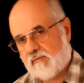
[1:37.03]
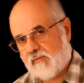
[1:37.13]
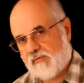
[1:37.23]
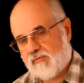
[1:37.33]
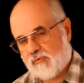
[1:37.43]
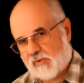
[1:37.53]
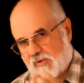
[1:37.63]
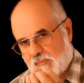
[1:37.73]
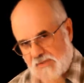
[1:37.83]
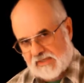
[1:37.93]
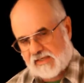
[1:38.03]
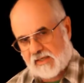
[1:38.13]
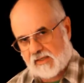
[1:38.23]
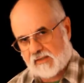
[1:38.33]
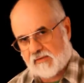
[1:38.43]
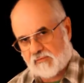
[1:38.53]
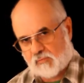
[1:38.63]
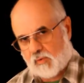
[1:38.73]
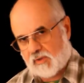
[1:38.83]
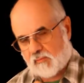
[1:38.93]
If you're doing communicating, there's
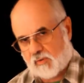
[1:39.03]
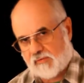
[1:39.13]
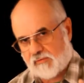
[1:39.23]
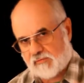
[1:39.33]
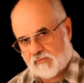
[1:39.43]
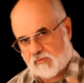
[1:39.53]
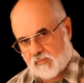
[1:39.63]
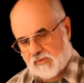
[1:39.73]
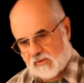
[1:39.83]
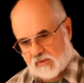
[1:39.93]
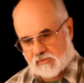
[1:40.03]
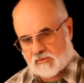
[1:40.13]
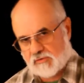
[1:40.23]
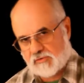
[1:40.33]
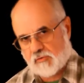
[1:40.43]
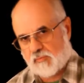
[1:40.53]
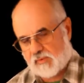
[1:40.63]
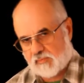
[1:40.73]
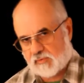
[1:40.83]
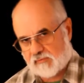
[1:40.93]
one-on-one. There's a communication, is two
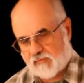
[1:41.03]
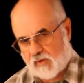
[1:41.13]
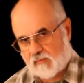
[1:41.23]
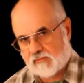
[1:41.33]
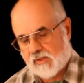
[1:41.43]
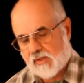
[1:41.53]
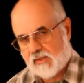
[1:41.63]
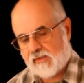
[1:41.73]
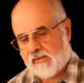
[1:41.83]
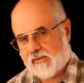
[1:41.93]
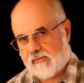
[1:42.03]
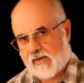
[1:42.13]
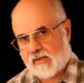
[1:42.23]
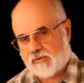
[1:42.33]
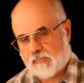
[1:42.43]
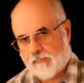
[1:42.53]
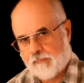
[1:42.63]
people involved in an interaction.